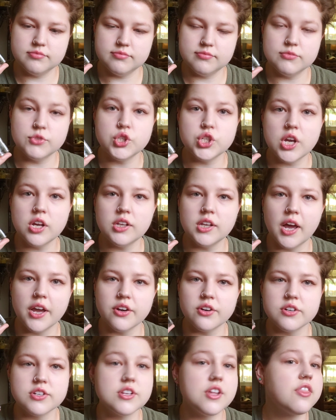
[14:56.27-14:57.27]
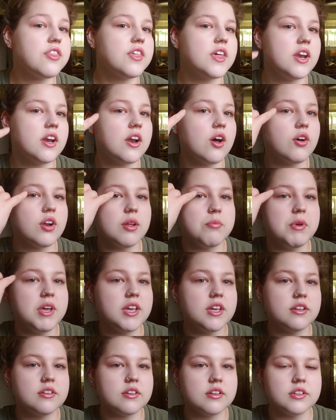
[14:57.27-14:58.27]
gel liner to thin it out and make
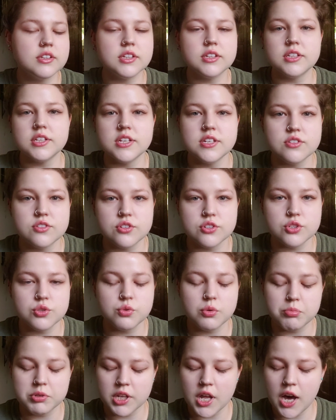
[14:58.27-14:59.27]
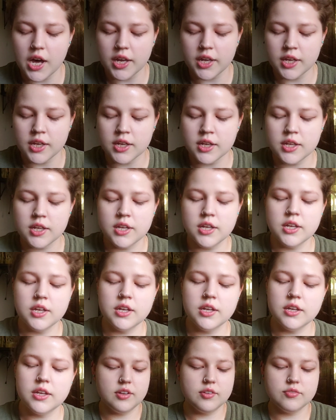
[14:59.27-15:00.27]
it a little easier to apply.
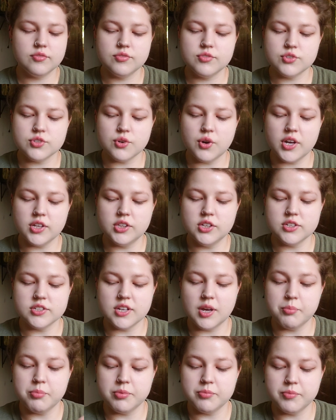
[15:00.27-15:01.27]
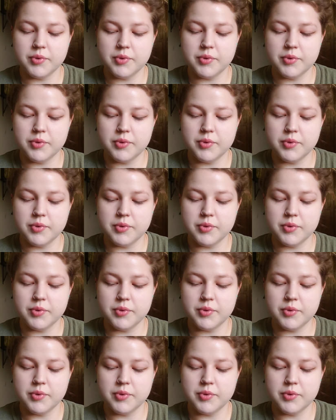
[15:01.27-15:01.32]
So I looked up